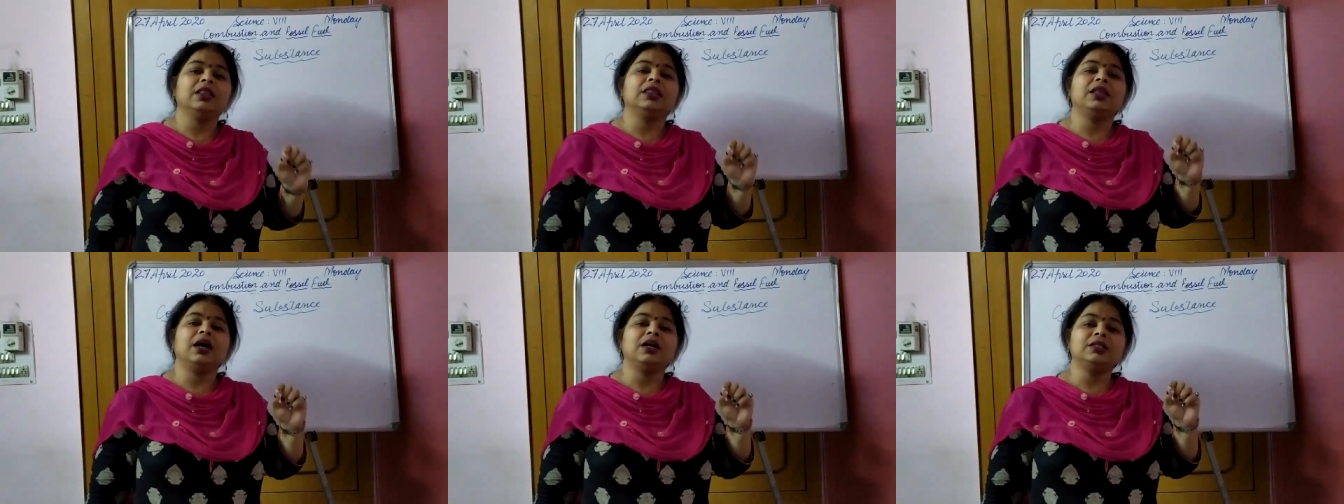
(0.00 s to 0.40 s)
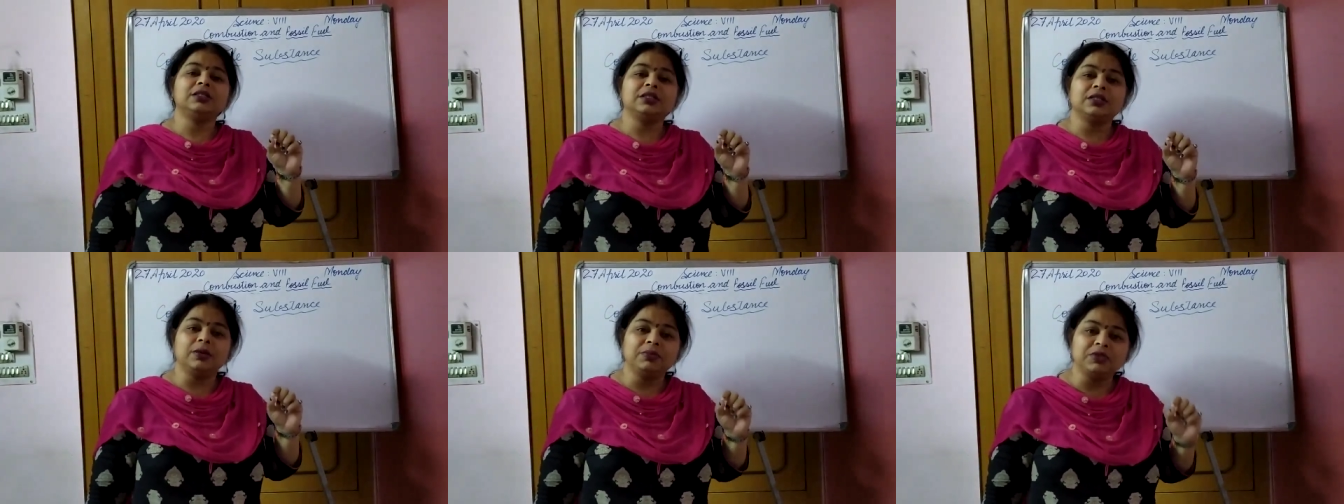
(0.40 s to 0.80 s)
the
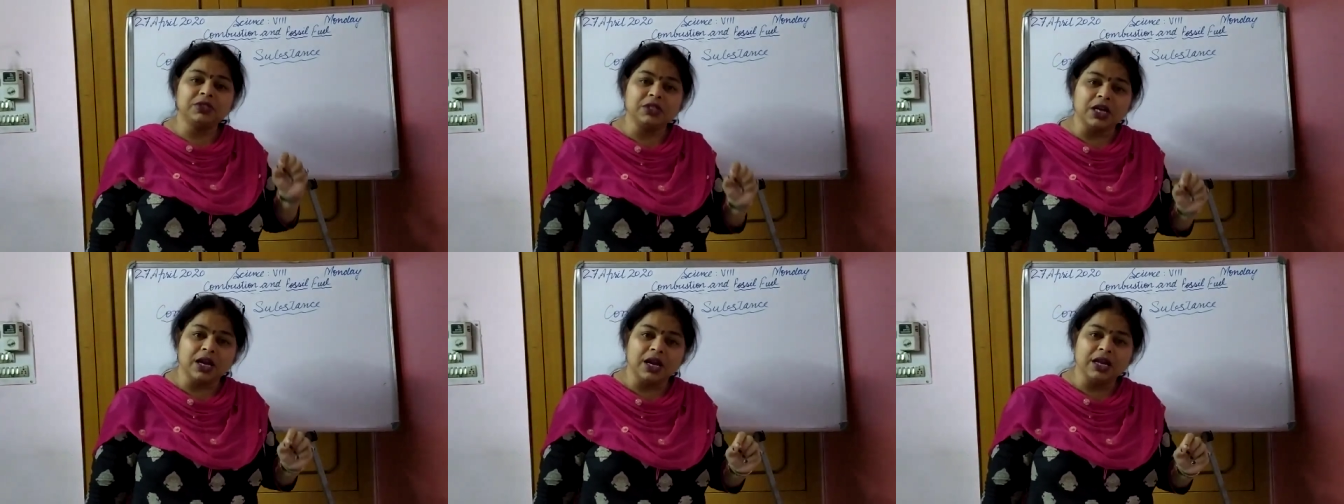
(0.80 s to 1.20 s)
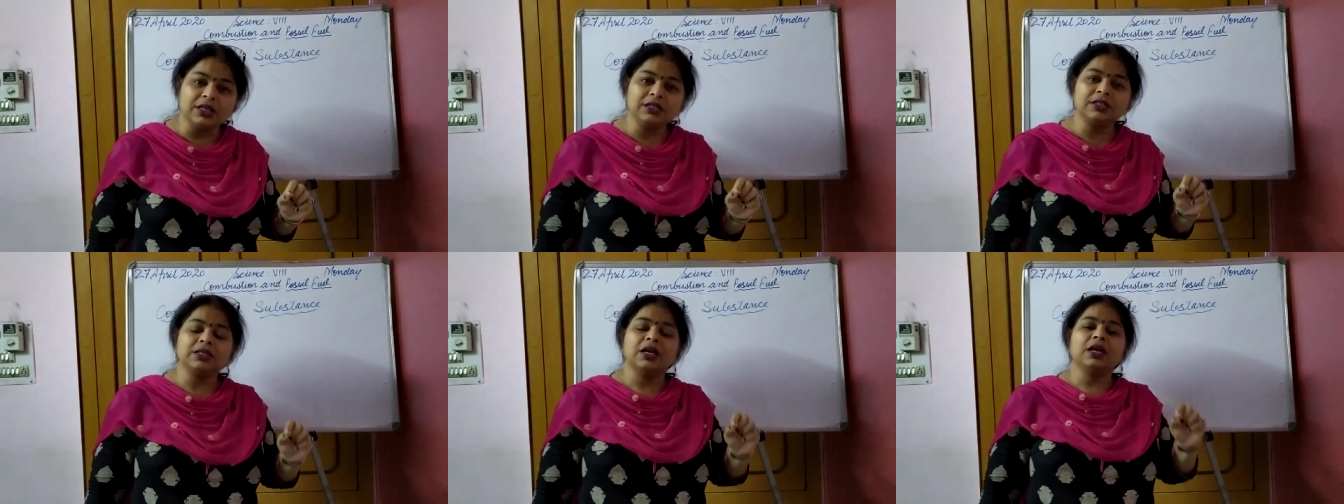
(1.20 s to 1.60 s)

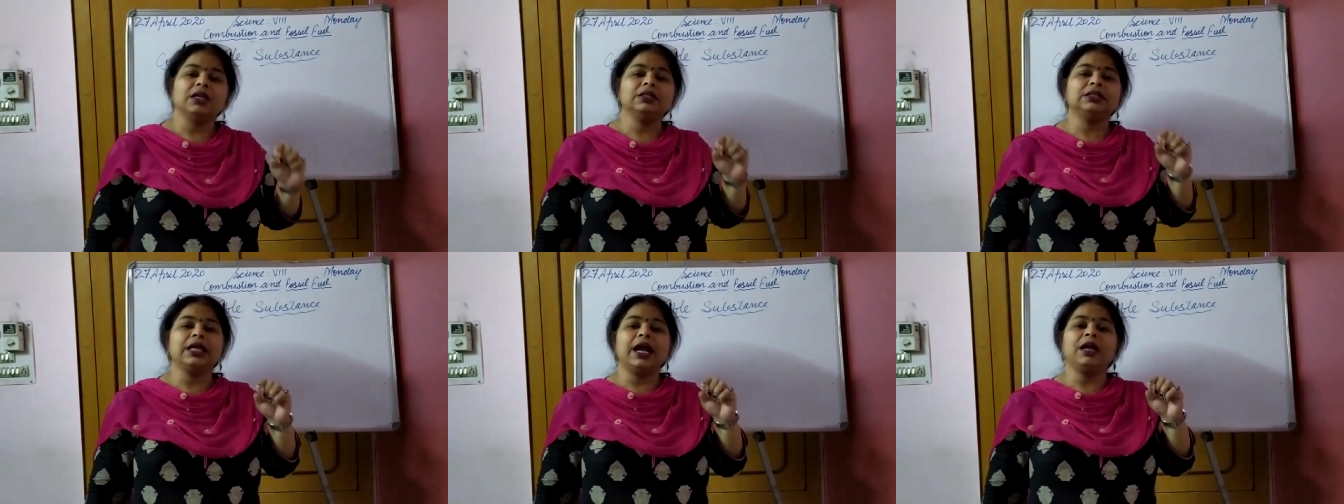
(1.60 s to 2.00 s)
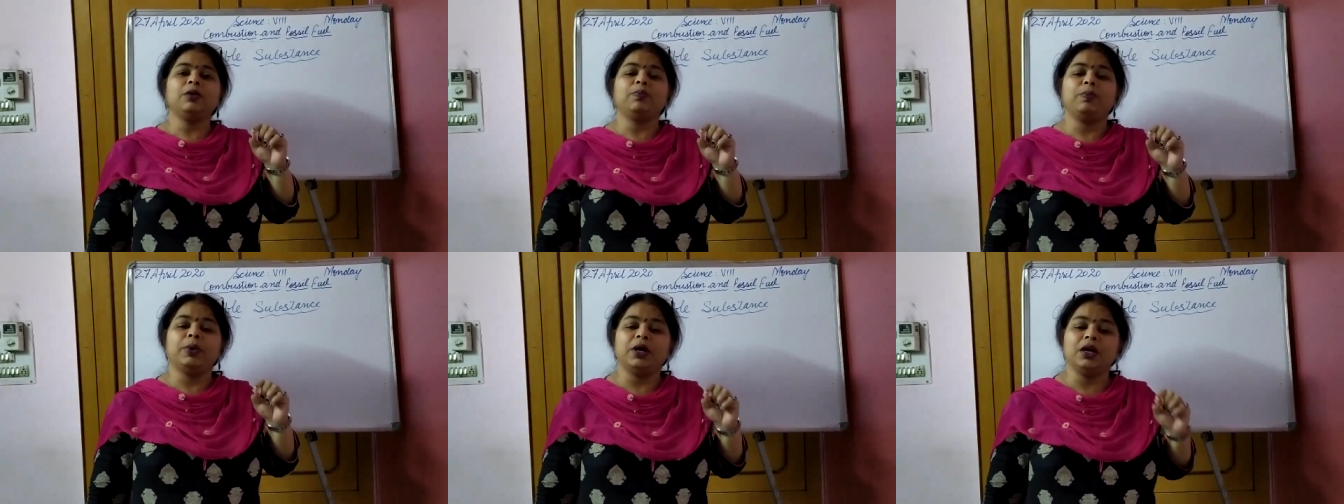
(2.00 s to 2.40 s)
substance
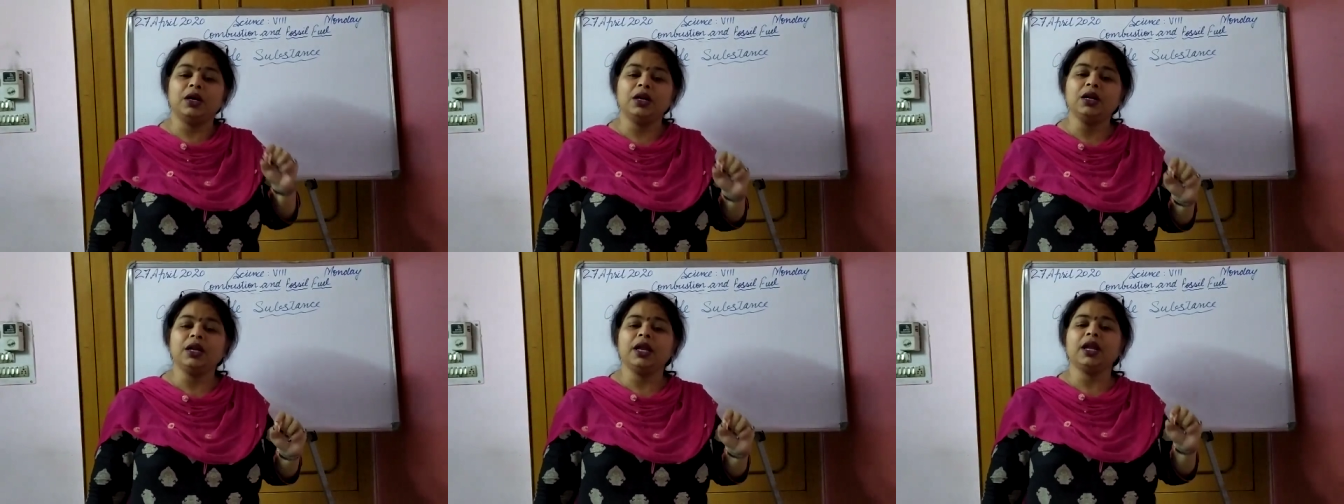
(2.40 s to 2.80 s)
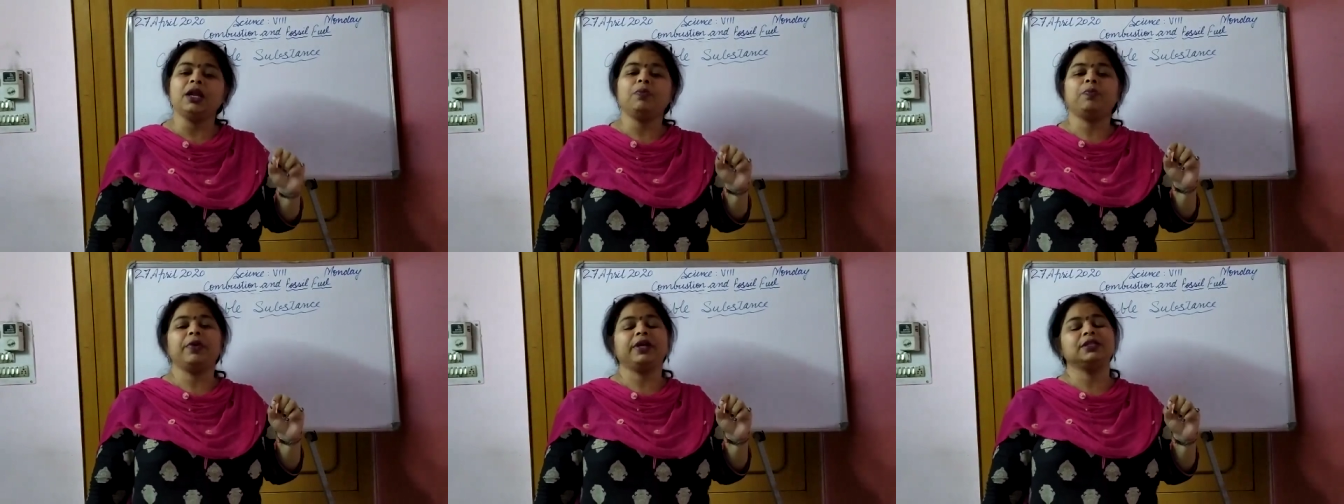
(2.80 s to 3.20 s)
that burn
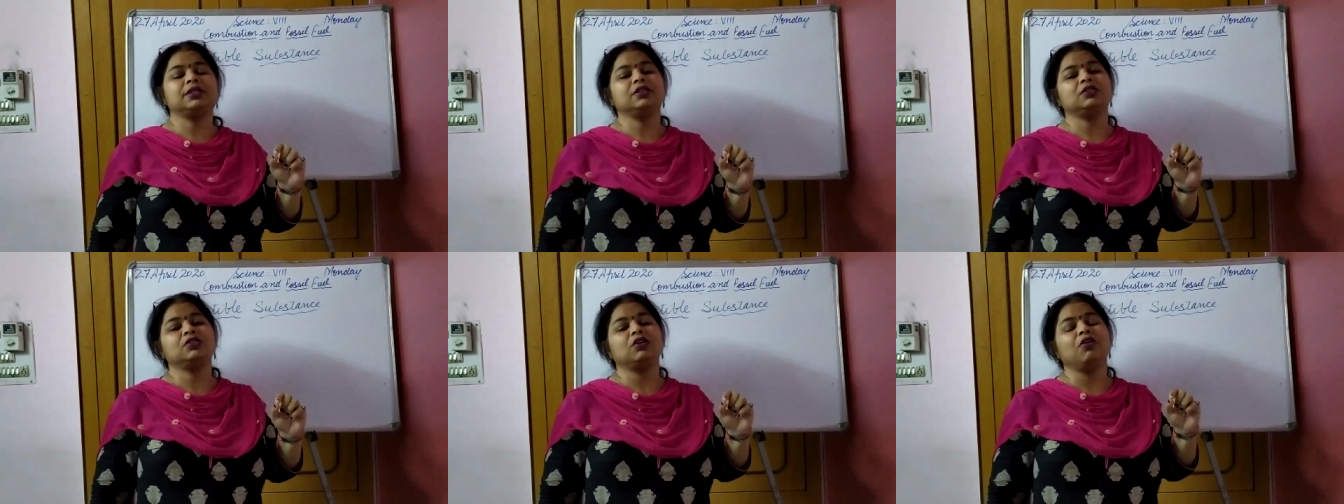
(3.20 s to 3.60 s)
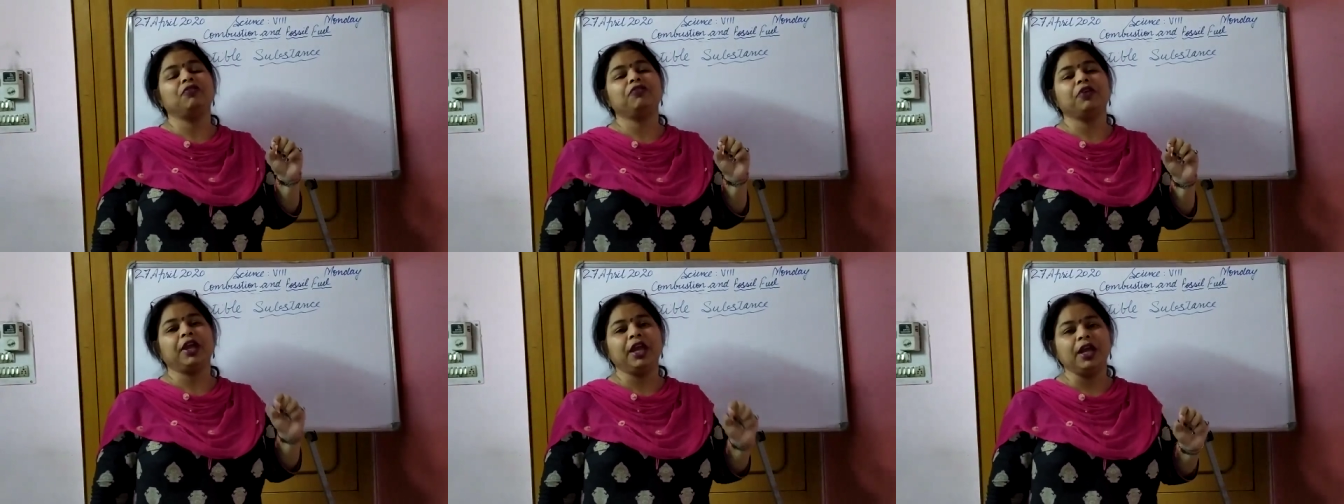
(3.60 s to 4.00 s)
in presence
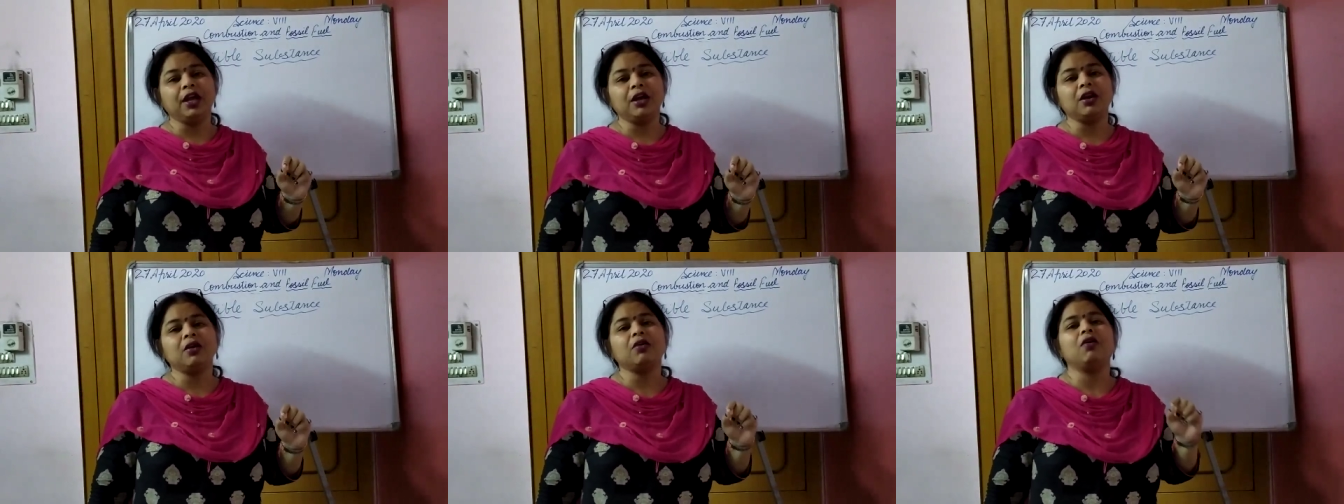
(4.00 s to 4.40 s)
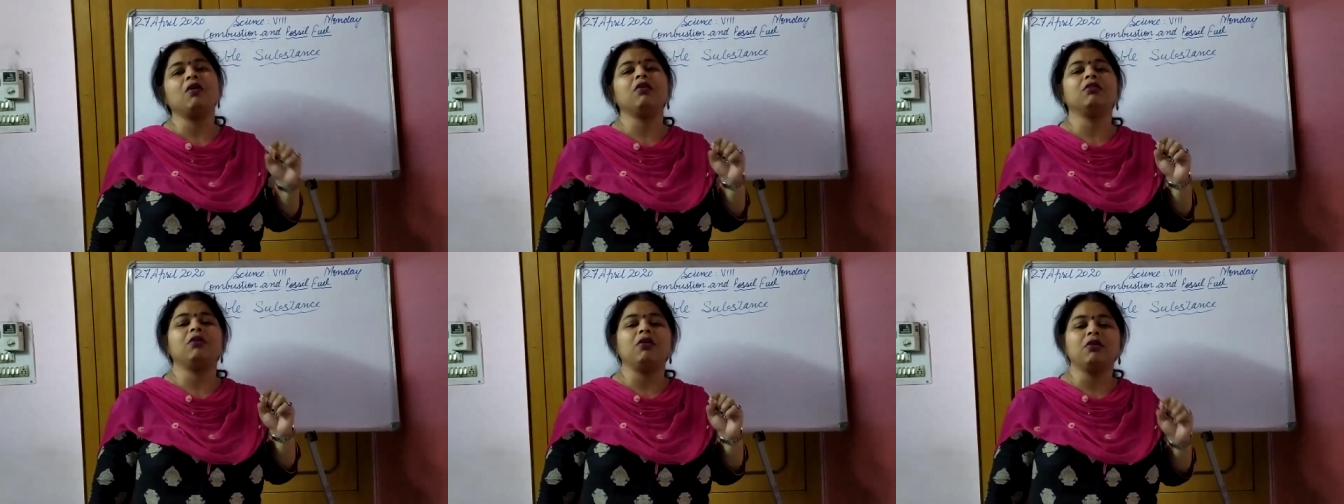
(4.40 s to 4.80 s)
of air
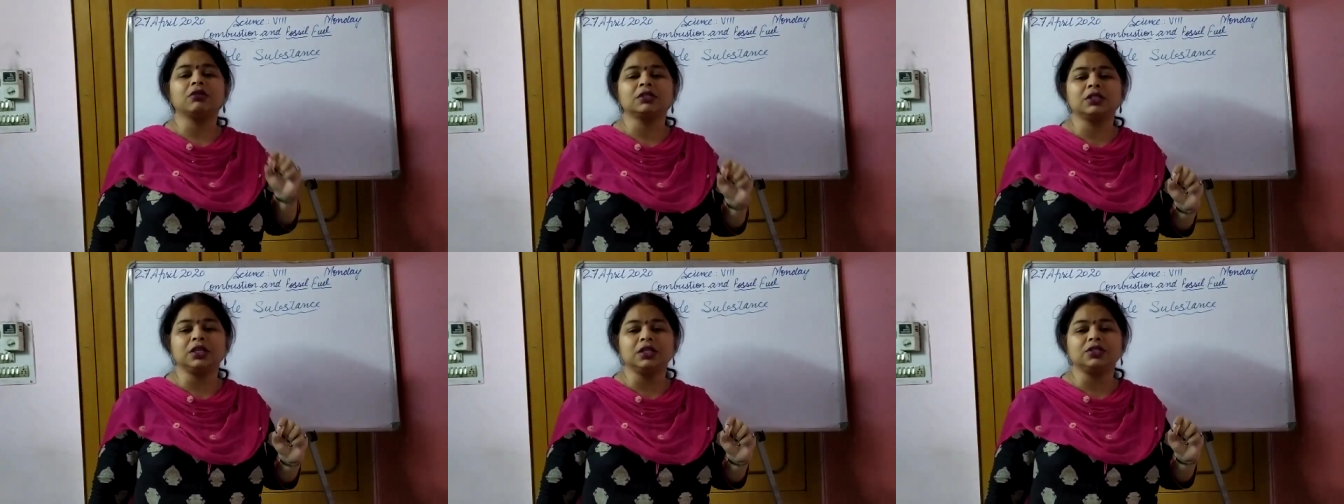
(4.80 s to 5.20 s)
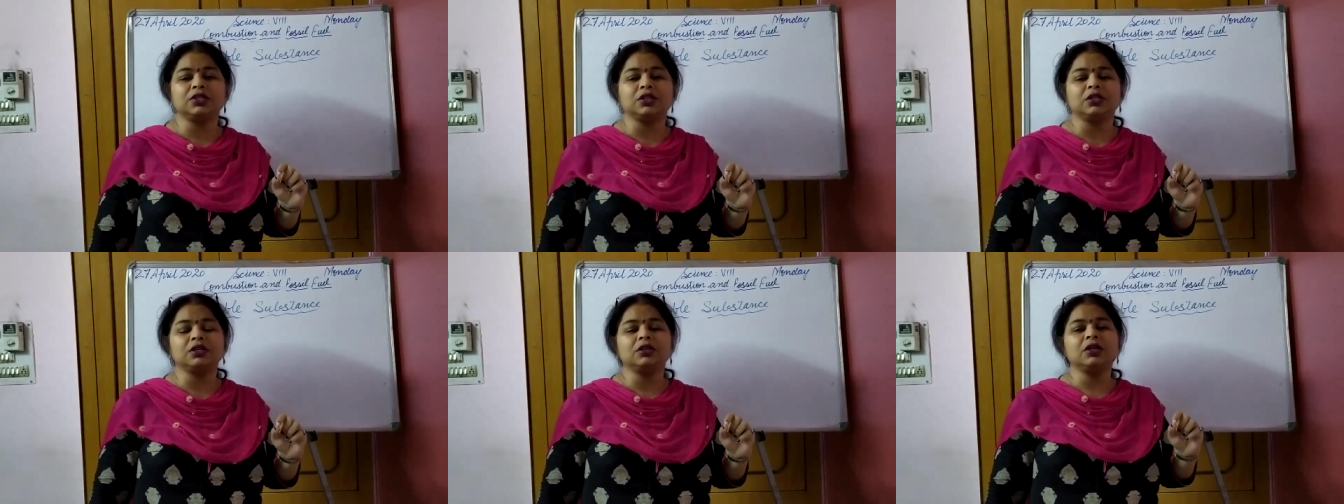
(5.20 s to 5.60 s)
or
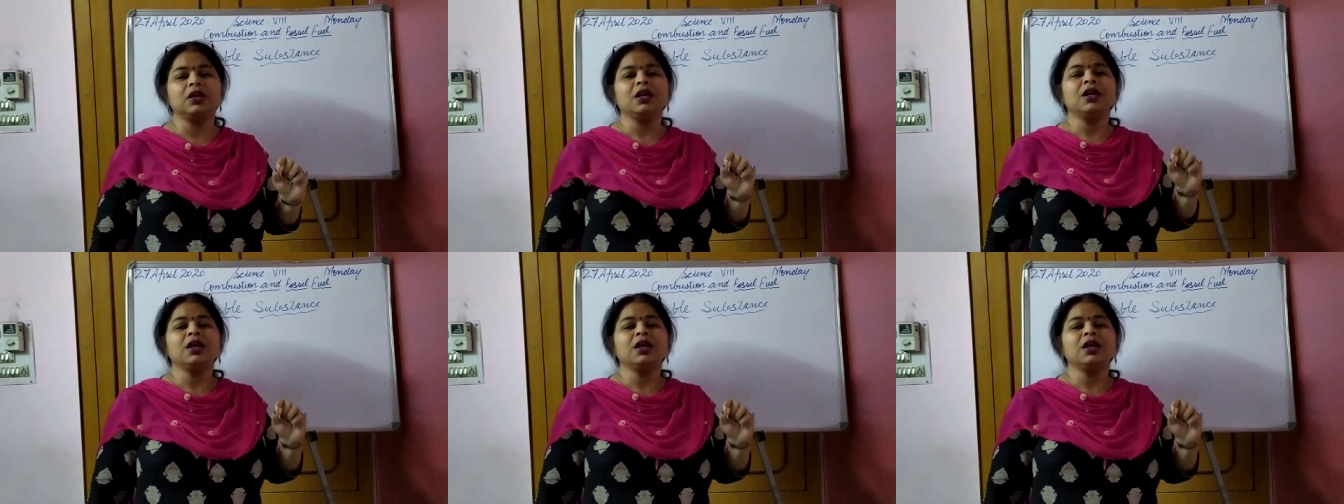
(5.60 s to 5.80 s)
oxygen